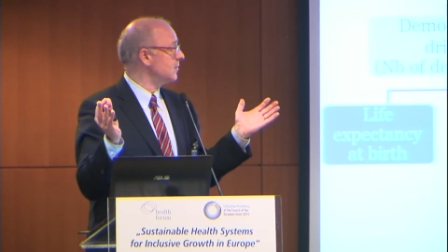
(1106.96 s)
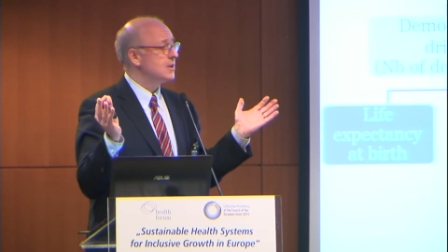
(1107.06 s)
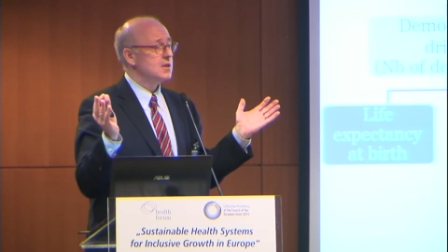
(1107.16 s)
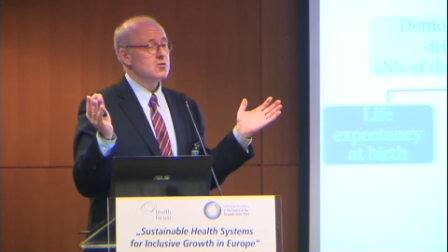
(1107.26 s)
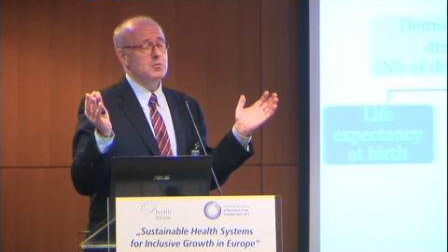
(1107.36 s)

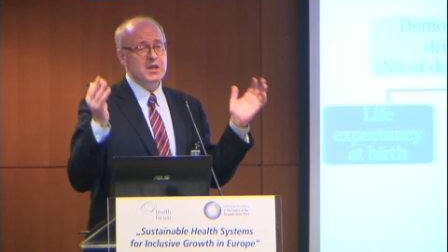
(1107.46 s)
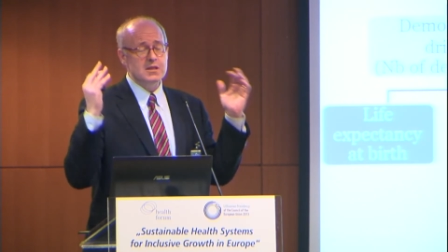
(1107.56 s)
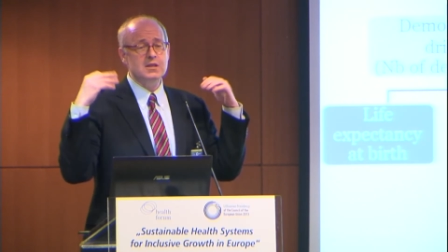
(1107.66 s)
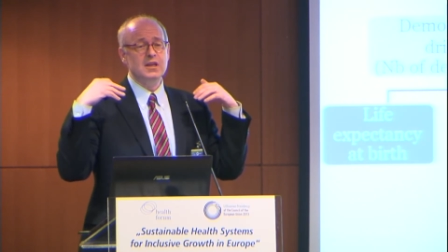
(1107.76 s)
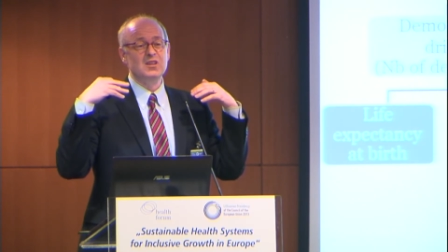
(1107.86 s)
So it
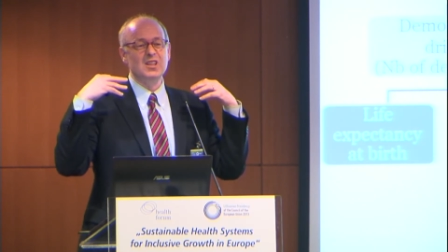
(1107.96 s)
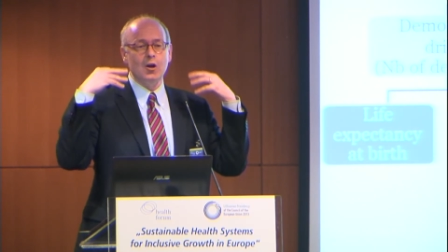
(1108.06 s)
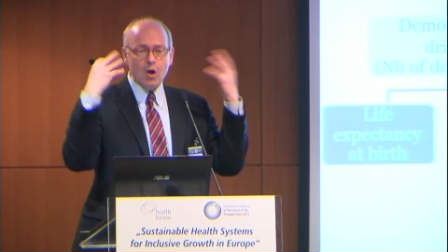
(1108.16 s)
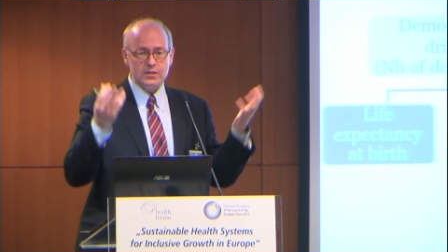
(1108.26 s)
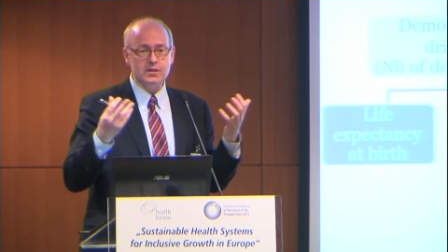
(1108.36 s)
means that the
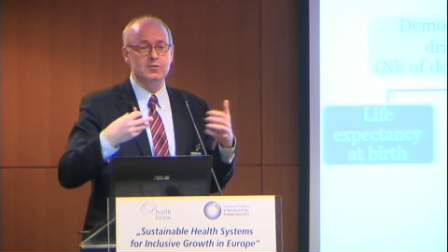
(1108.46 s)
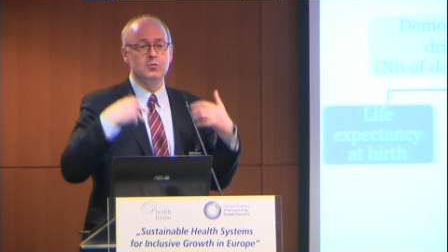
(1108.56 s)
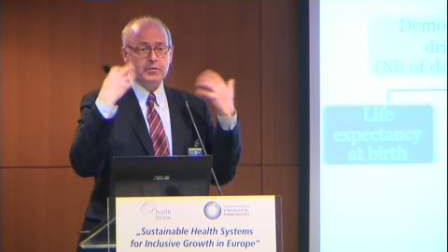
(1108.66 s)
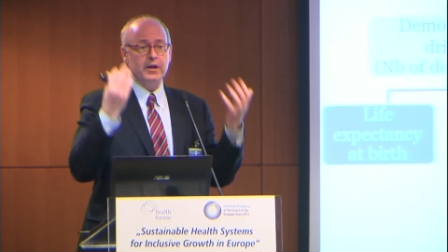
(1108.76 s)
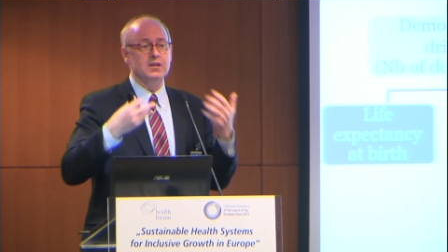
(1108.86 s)
cost, the
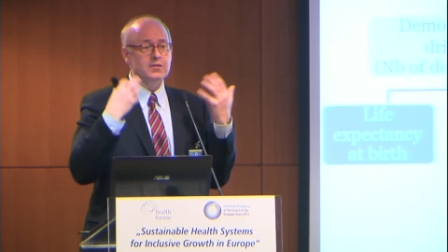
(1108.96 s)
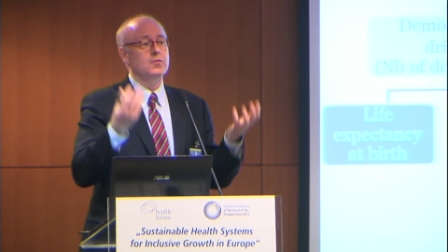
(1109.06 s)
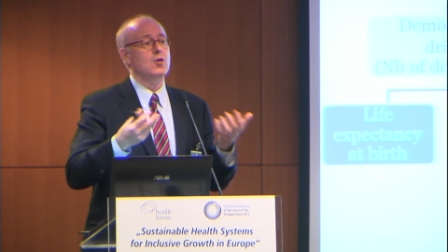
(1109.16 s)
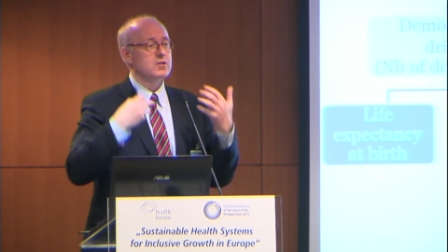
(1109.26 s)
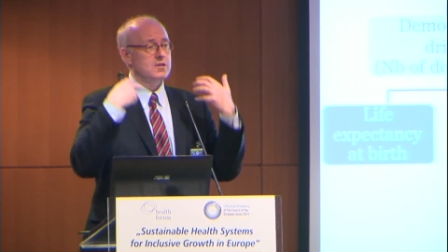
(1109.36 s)
relative
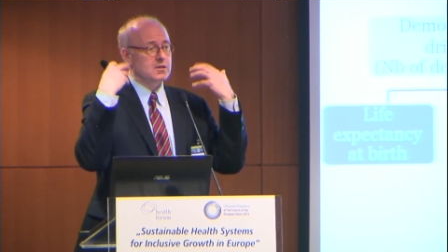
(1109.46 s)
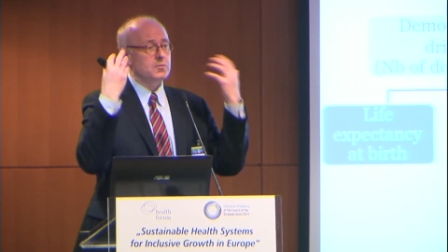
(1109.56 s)
cost and the